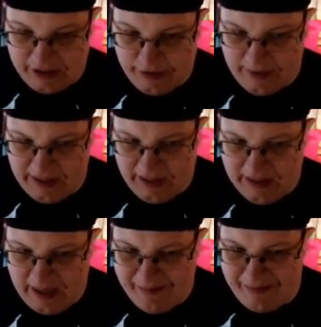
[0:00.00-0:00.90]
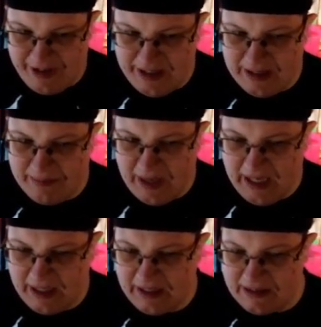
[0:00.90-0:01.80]
so I think that did
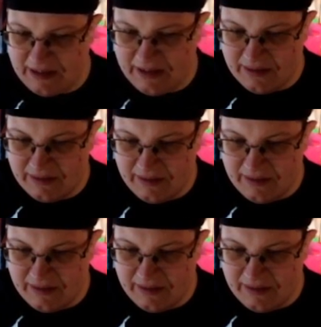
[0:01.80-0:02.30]
make it